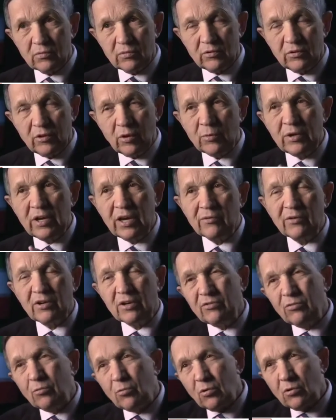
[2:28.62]
Don't we have
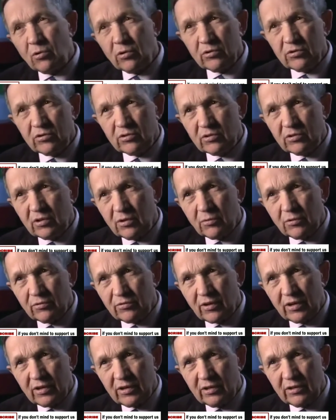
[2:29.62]
enough wars that we're
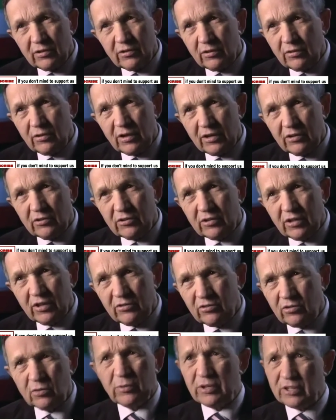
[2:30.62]
fighting in the United
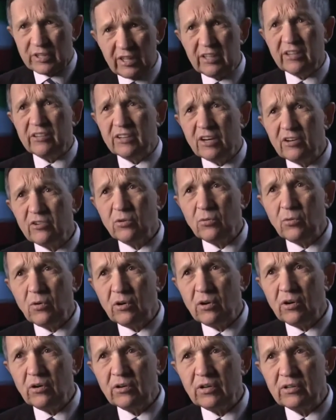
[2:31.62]
States? Do we need another
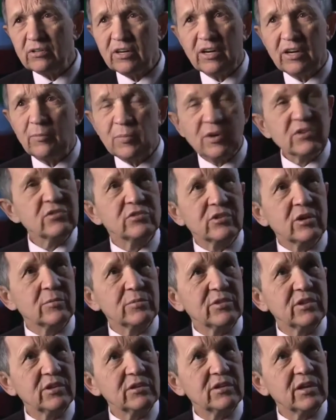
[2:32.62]
war? Did I miss
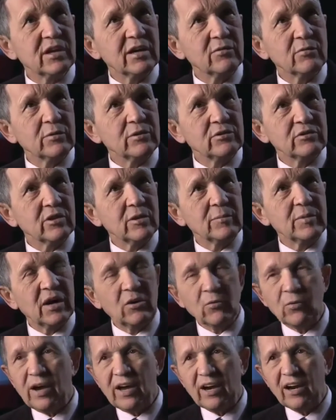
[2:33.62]
something that we somehow
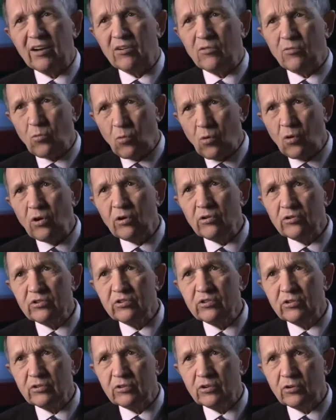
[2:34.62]
ran out of wars
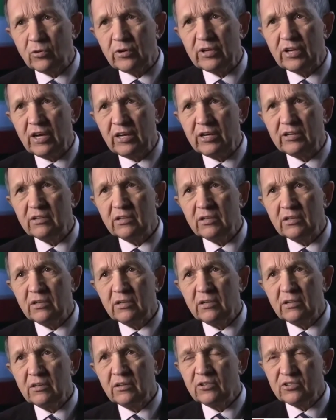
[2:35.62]
to create?
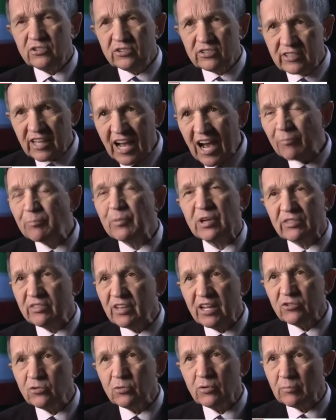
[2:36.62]
Stop it.
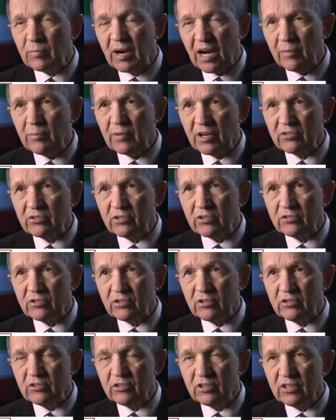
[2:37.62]
That's what my message
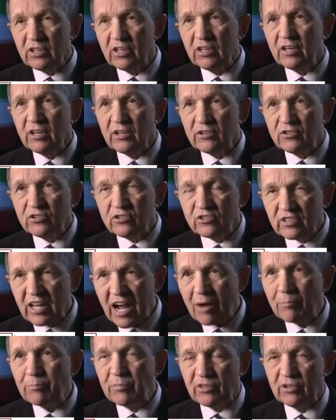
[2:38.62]
is.
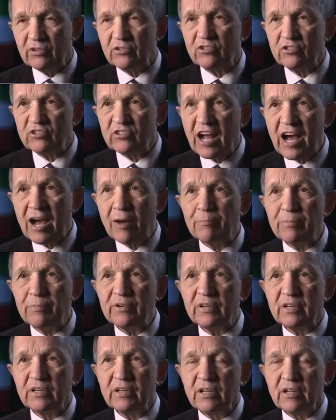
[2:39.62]
Stop this. Stop
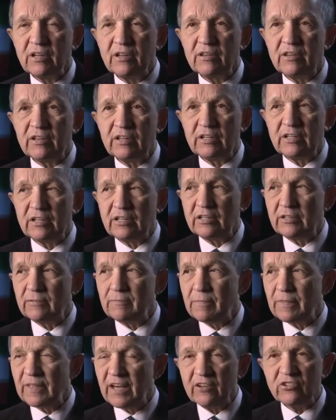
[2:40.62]
the
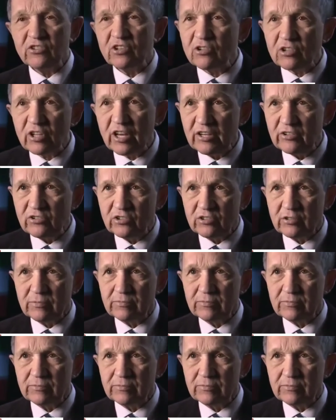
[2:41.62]
escalation.